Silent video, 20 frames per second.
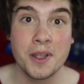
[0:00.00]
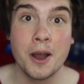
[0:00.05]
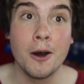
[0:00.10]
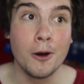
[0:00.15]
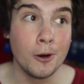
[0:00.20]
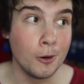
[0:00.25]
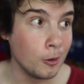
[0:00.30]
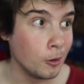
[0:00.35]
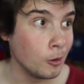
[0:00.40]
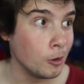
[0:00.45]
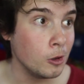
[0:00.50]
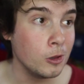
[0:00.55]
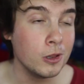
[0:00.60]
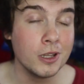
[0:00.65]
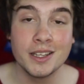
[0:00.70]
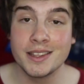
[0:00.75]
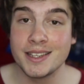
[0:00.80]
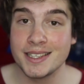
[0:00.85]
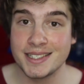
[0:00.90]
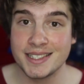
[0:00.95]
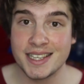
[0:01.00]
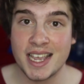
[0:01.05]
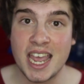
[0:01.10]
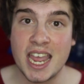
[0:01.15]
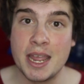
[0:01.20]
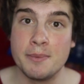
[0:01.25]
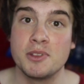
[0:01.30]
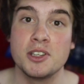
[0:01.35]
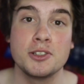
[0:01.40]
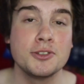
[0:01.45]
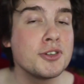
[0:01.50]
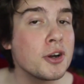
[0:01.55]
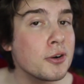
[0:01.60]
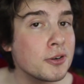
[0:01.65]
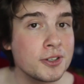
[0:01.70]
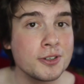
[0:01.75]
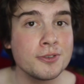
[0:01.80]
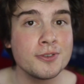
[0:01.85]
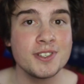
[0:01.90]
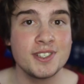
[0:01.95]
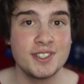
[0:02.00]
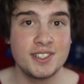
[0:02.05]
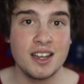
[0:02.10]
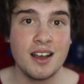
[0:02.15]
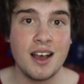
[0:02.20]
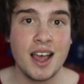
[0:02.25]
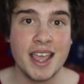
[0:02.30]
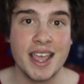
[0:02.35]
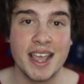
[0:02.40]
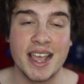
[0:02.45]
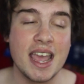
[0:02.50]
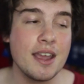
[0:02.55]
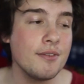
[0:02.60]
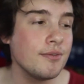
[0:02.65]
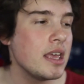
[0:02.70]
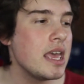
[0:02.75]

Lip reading: are all the same. The Doctor is dying.